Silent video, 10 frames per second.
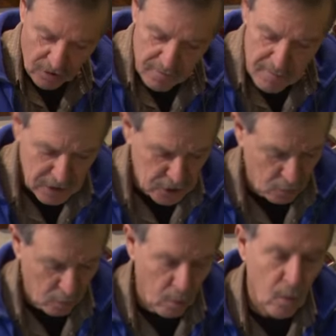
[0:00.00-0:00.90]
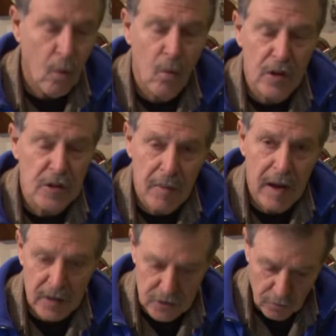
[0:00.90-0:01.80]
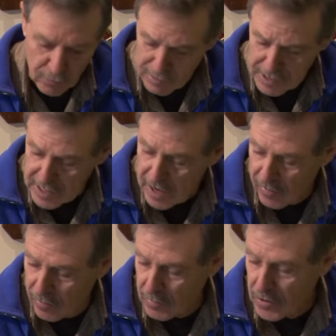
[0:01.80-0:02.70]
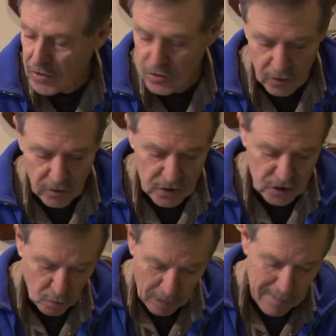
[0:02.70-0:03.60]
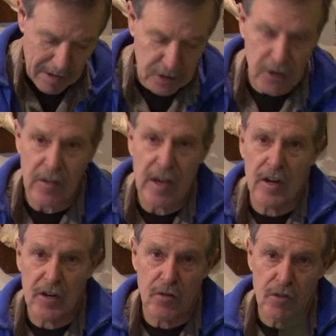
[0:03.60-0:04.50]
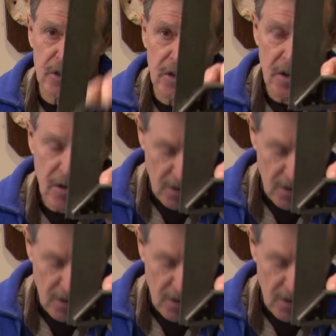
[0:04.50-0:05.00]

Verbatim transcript: I've measured all these pallets and I've already cut them so they're square edged at the end using